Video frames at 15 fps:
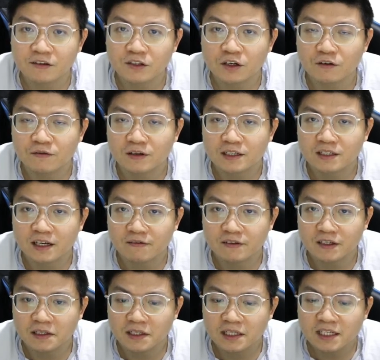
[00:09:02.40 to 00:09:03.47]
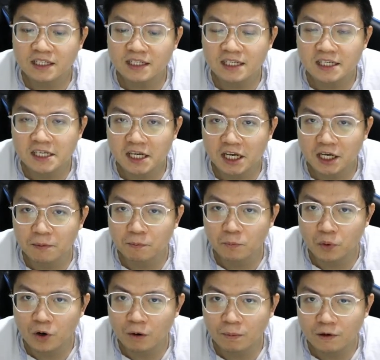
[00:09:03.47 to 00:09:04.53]
over 7. This is
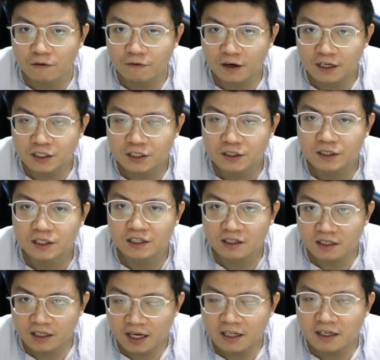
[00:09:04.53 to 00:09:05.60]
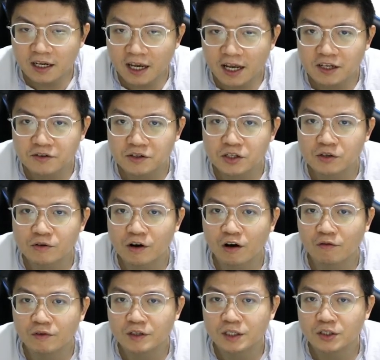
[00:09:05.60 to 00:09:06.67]
improper fraction. And again, you need to
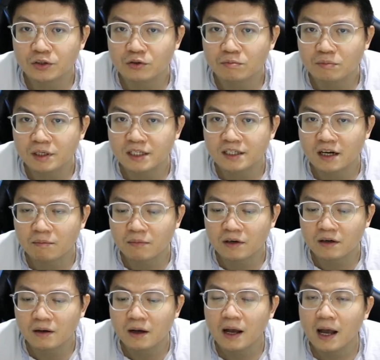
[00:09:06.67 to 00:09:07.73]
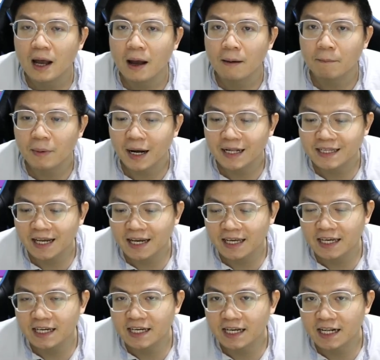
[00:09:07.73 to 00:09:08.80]
convert into mixed number by
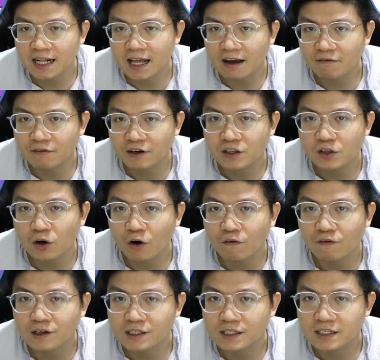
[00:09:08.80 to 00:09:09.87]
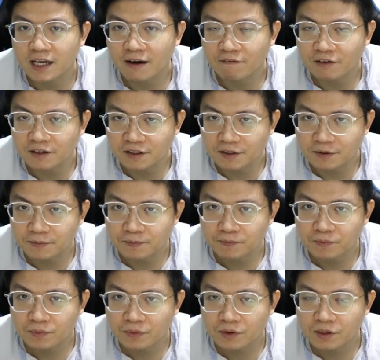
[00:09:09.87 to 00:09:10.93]
taking 11 over 7
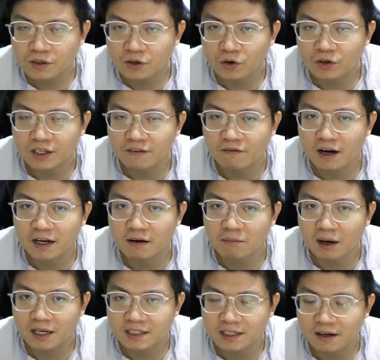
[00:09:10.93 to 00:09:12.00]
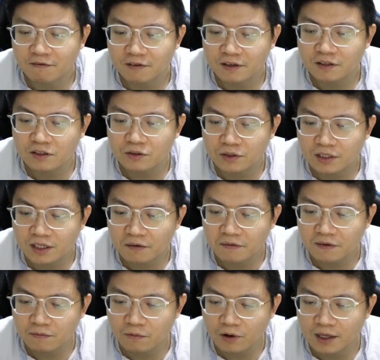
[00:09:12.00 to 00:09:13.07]
or divided by 7. So
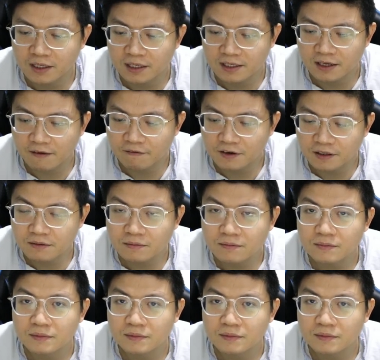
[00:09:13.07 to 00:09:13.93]
7, 1, 7